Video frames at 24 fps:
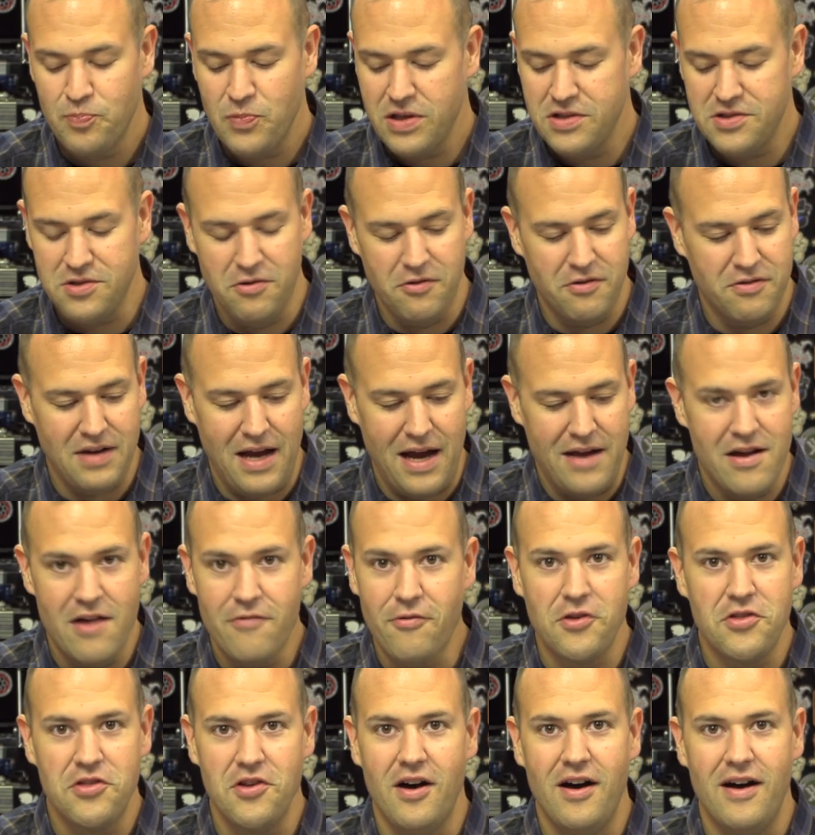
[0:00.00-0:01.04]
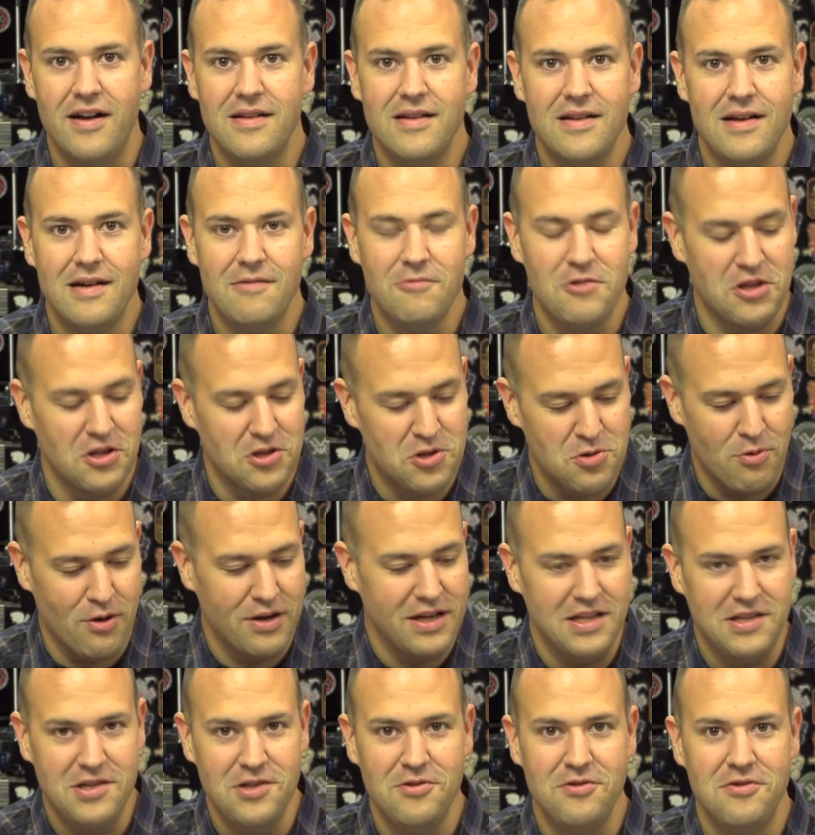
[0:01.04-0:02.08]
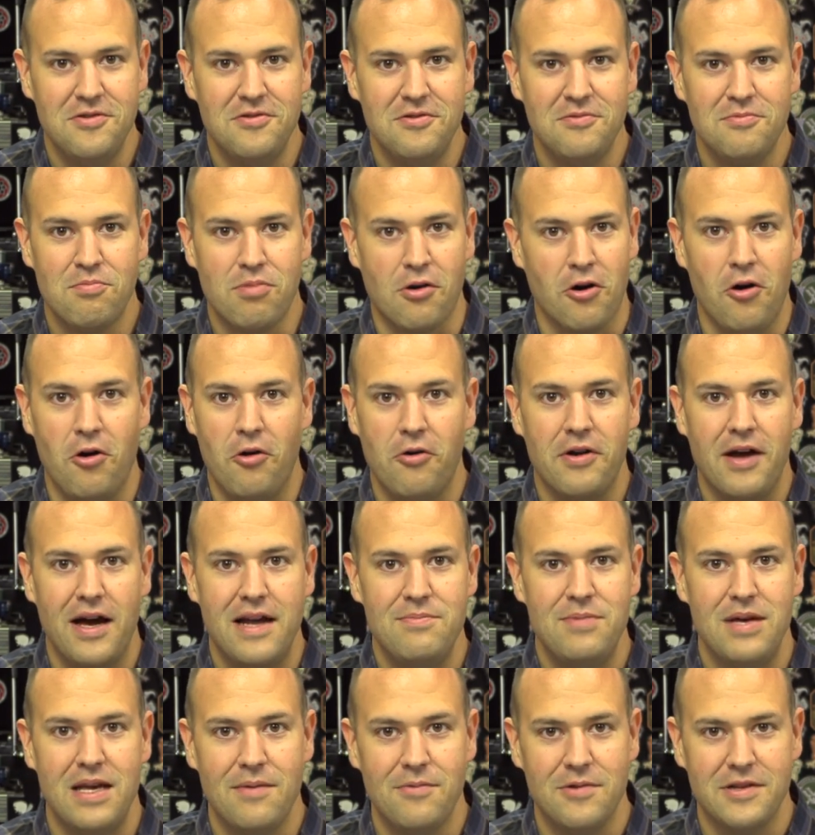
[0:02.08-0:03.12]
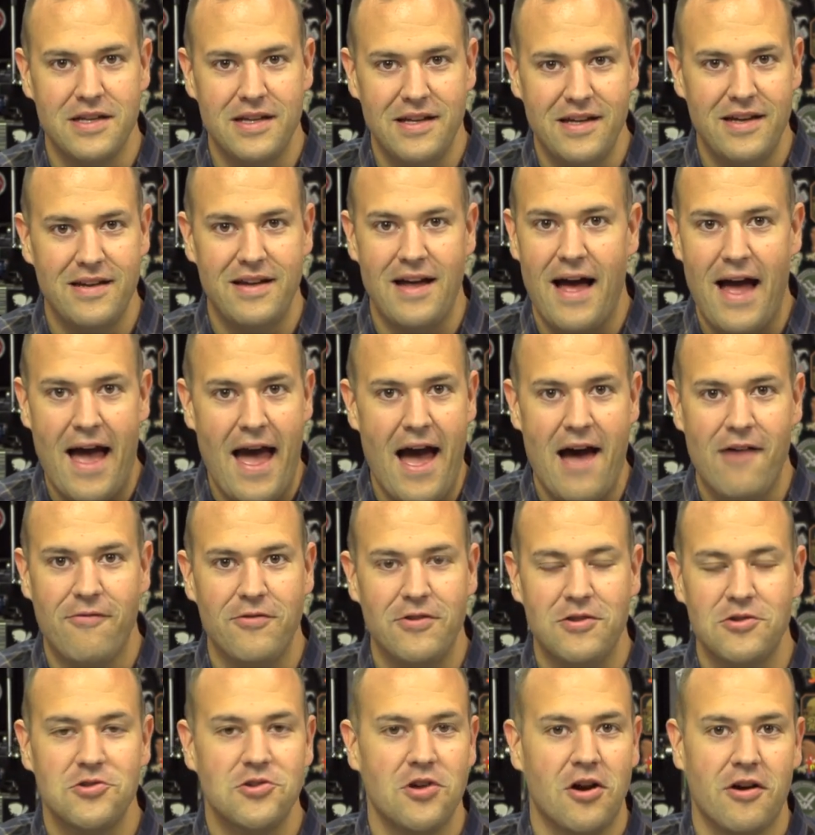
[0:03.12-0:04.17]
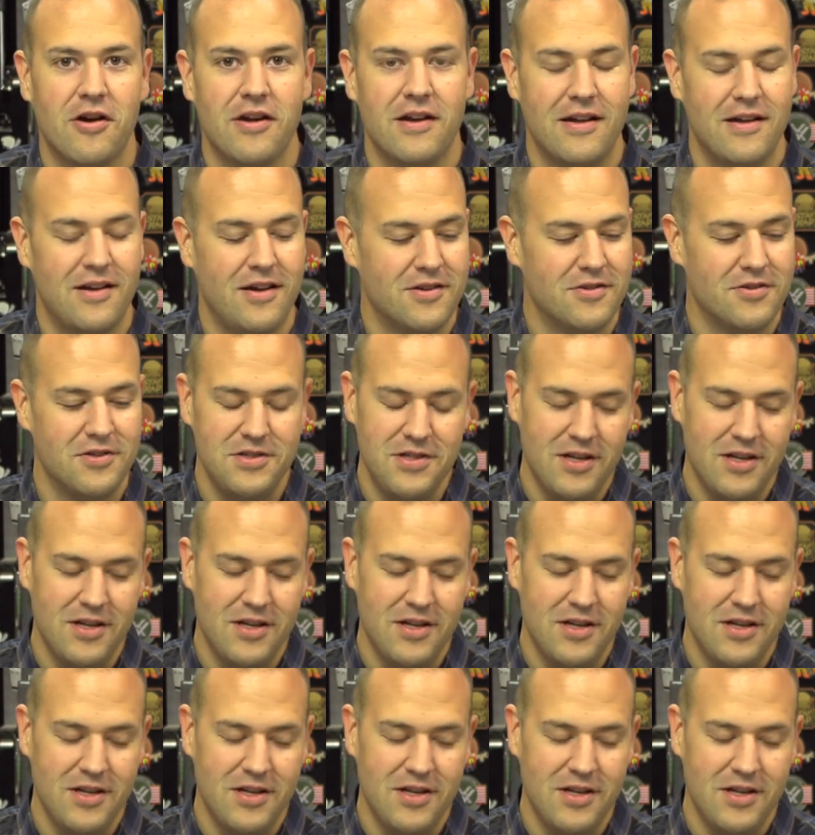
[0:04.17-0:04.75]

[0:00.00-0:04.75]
So I never thought with a 22 prone, I'd be able to hit a half inch target at 100